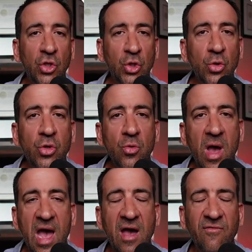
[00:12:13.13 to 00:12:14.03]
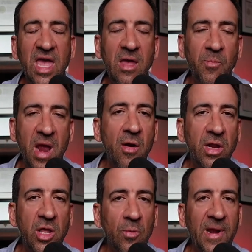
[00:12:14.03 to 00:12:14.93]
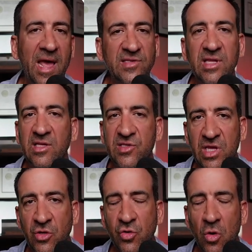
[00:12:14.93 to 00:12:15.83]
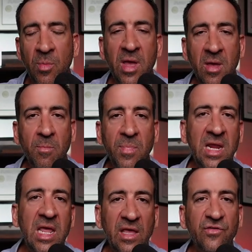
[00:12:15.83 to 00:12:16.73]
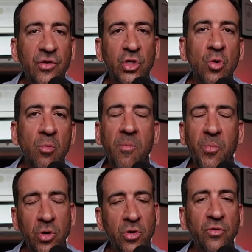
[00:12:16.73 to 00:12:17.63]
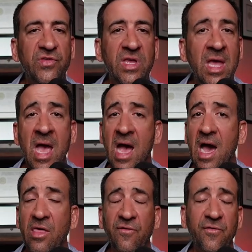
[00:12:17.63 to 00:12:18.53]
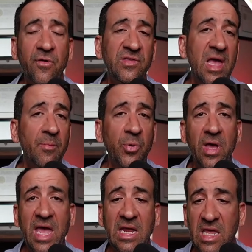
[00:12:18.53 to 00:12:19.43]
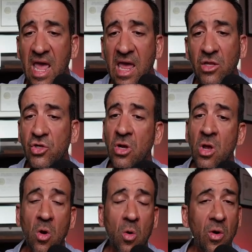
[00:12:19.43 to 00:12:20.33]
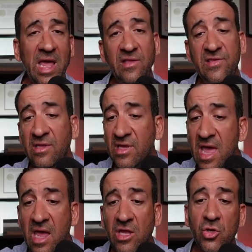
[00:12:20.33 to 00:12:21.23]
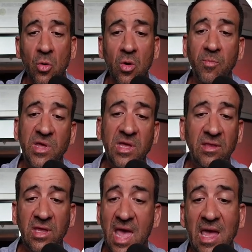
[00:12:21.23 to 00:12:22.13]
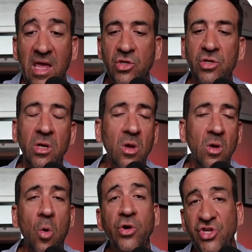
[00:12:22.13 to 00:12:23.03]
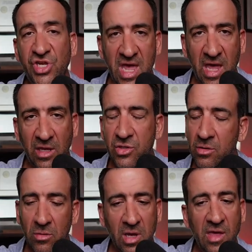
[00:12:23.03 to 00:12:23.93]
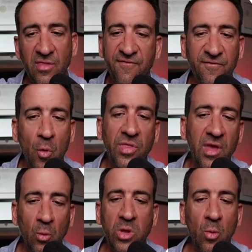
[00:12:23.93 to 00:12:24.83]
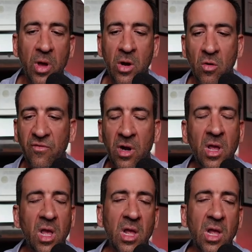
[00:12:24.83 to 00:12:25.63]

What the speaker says: do you have a paraneoplastic syndrome? Meaning, is your tumor producing either, for example, ADH or ACTH or PTH or GH? Okay, the four that we went over.